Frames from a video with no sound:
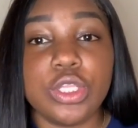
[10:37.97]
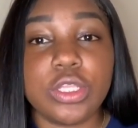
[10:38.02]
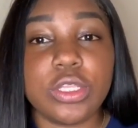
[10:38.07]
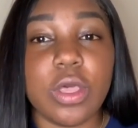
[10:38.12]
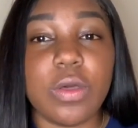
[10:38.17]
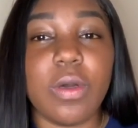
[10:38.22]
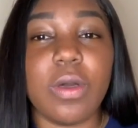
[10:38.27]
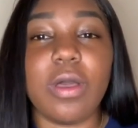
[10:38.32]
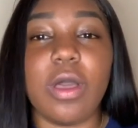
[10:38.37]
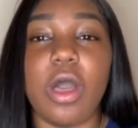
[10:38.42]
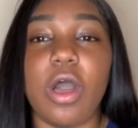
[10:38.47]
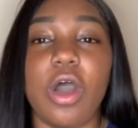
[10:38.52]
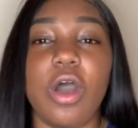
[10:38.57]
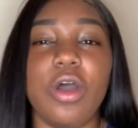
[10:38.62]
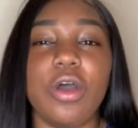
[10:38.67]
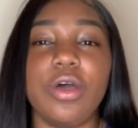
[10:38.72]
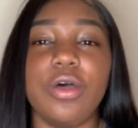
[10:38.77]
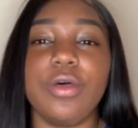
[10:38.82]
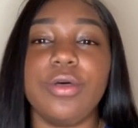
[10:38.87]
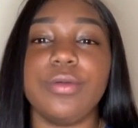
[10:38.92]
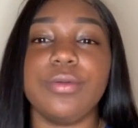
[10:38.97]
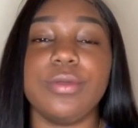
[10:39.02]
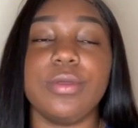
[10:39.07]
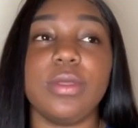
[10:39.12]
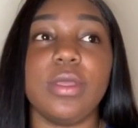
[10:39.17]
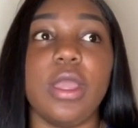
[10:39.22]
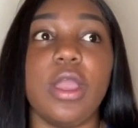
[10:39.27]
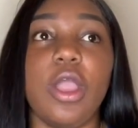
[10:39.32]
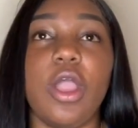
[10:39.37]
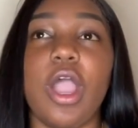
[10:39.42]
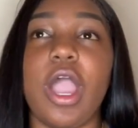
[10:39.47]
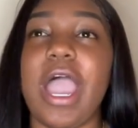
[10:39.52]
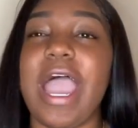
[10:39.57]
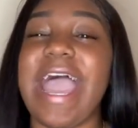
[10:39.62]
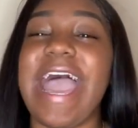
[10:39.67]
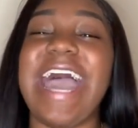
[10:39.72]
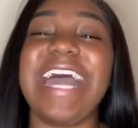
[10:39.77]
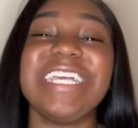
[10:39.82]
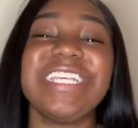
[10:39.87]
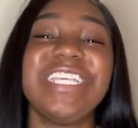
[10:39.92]
So all,
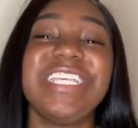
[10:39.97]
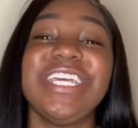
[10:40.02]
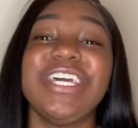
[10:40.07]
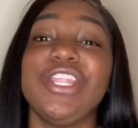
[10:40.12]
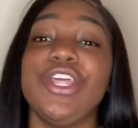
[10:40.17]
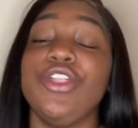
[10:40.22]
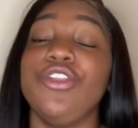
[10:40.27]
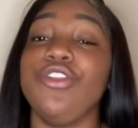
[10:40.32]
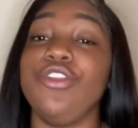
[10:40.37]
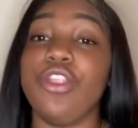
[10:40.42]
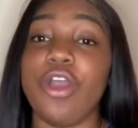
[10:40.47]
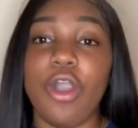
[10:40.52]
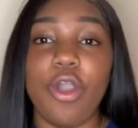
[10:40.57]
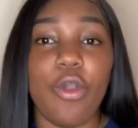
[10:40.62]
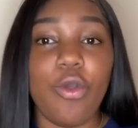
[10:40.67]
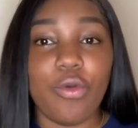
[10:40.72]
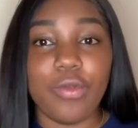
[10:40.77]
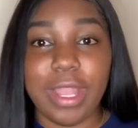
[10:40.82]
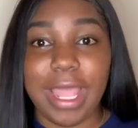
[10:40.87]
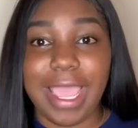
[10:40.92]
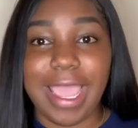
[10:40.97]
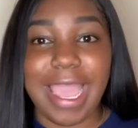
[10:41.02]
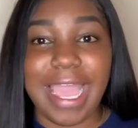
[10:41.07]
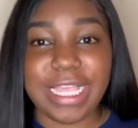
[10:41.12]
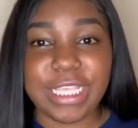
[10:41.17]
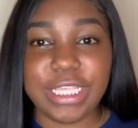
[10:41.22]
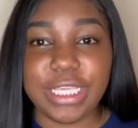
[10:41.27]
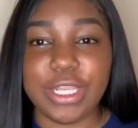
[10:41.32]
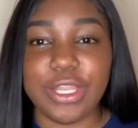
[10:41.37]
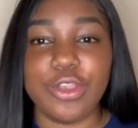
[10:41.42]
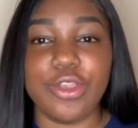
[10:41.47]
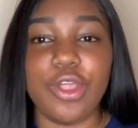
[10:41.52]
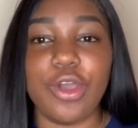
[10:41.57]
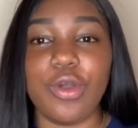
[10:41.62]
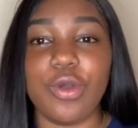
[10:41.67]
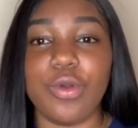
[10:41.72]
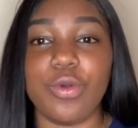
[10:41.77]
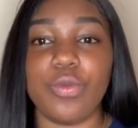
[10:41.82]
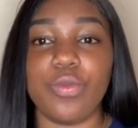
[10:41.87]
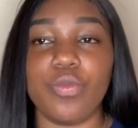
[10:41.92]
I should have known, like, I should have
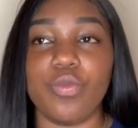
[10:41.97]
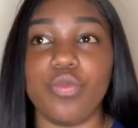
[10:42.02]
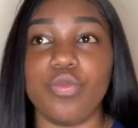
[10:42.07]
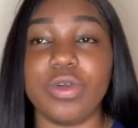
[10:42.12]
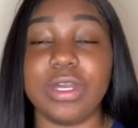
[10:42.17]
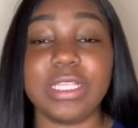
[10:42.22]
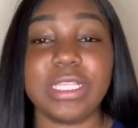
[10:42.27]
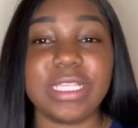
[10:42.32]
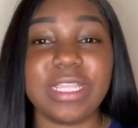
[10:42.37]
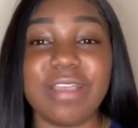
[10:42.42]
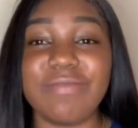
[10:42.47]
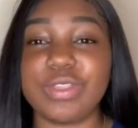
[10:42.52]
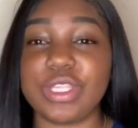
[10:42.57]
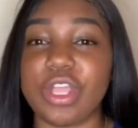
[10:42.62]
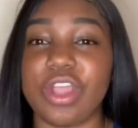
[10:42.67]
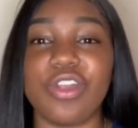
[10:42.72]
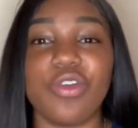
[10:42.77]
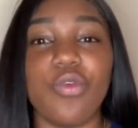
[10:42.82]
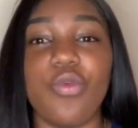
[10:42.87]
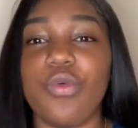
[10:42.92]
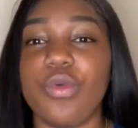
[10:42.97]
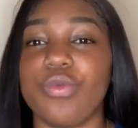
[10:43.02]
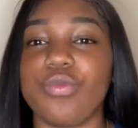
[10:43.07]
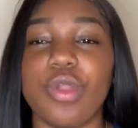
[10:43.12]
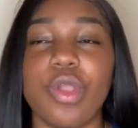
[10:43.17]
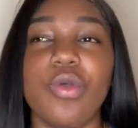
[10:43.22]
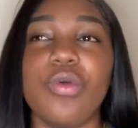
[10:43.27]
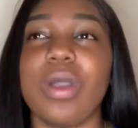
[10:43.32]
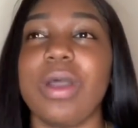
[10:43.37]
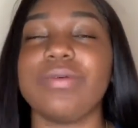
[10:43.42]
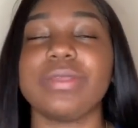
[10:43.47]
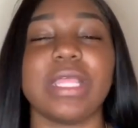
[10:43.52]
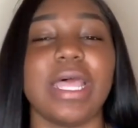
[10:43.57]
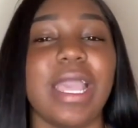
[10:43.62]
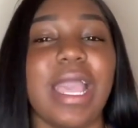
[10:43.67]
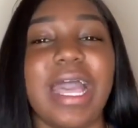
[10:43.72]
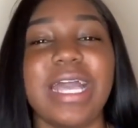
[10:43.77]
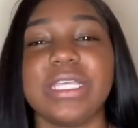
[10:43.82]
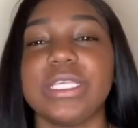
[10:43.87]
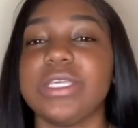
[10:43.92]
known once stuff started going wrong, I was
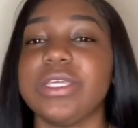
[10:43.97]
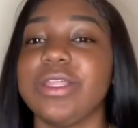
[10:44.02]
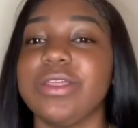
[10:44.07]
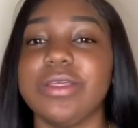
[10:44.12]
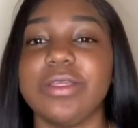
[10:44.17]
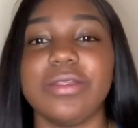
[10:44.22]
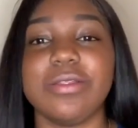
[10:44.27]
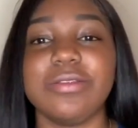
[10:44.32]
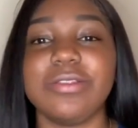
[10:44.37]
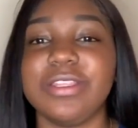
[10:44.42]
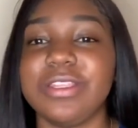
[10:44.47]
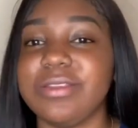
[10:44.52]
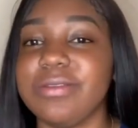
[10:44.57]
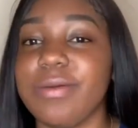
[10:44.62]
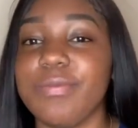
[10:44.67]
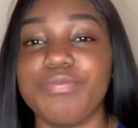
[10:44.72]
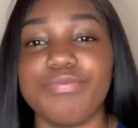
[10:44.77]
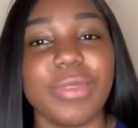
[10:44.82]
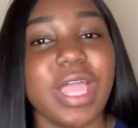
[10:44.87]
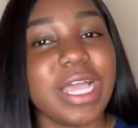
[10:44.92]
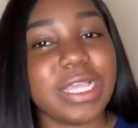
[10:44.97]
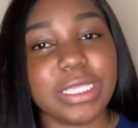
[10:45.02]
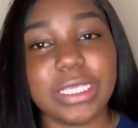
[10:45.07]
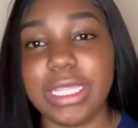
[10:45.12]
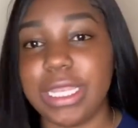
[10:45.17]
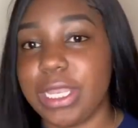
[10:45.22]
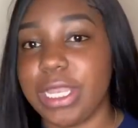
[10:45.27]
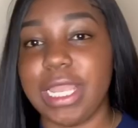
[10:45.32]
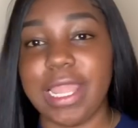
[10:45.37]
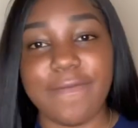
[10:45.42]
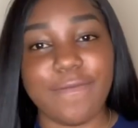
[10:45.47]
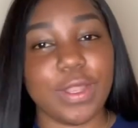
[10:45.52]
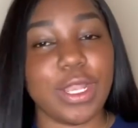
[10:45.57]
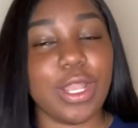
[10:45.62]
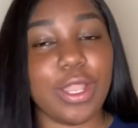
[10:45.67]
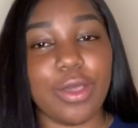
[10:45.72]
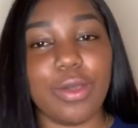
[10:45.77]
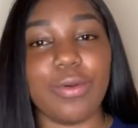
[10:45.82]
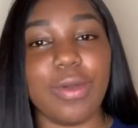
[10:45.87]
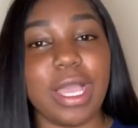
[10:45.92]
like, I should have, I should have left it
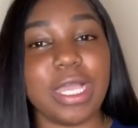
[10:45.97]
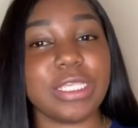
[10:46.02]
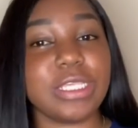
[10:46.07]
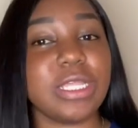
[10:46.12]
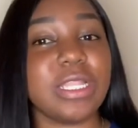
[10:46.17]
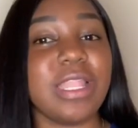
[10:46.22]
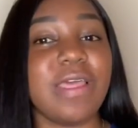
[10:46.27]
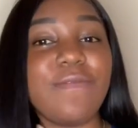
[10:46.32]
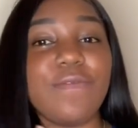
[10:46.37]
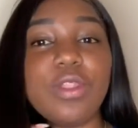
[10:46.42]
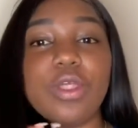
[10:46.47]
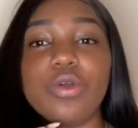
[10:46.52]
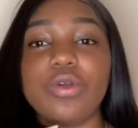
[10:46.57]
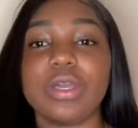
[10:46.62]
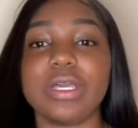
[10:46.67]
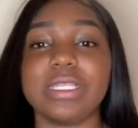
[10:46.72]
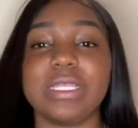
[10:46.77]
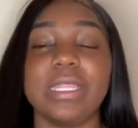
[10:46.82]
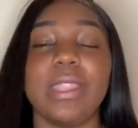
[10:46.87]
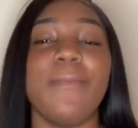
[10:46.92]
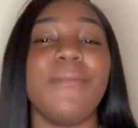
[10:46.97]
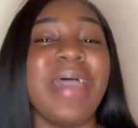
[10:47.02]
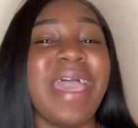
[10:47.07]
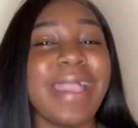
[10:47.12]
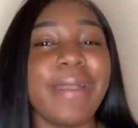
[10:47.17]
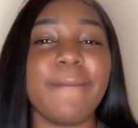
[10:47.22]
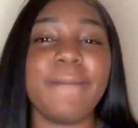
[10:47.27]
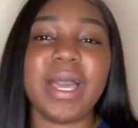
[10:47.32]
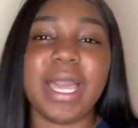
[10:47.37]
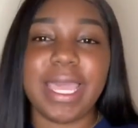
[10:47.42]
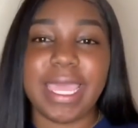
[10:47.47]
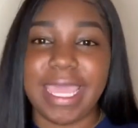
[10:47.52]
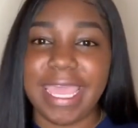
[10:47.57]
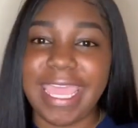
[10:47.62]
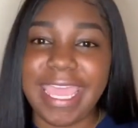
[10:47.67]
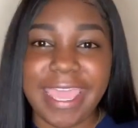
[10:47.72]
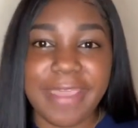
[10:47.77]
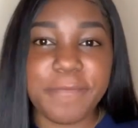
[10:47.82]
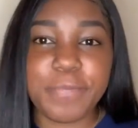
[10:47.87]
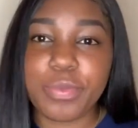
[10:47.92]
alone. I should have left it alone because in the back of my
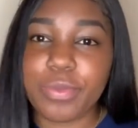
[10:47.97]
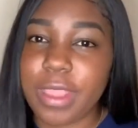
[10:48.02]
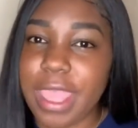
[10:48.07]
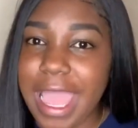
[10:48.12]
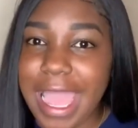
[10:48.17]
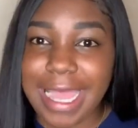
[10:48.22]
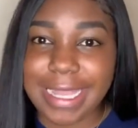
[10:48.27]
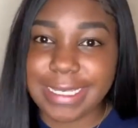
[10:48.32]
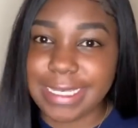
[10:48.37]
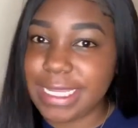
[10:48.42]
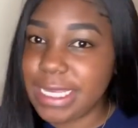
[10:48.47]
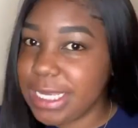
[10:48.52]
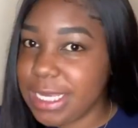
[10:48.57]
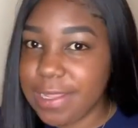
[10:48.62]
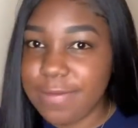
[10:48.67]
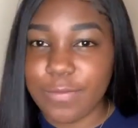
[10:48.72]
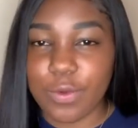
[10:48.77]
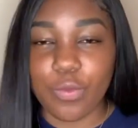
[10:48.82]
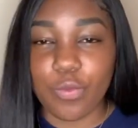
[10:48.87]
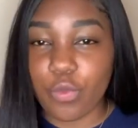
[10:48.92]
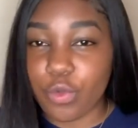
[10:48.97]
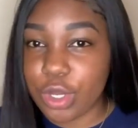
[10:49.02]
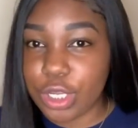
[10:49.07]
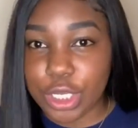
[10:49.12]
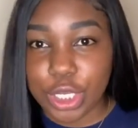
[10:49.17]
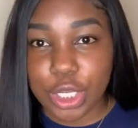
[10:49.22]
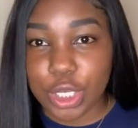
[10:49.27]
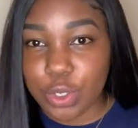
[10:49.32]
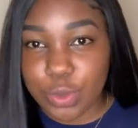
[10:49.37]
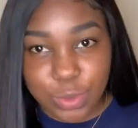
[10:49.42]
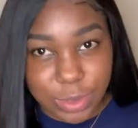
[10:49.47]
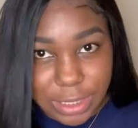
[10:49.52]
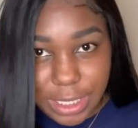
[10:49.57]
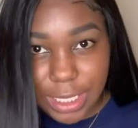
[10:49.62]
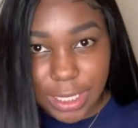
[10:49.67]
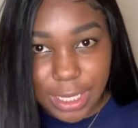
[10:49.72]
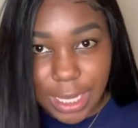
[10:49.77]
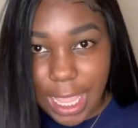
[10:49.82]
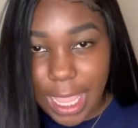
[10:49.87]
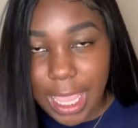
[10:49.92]
head, I didn't even want to lose
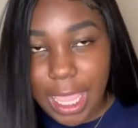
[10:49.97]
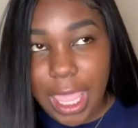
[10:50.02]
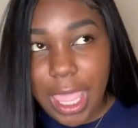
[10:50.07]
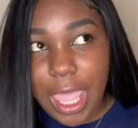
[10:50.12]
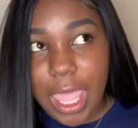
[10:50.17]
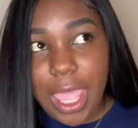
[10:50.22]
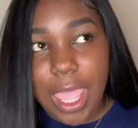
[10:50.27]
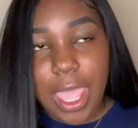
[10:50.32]
it. Like,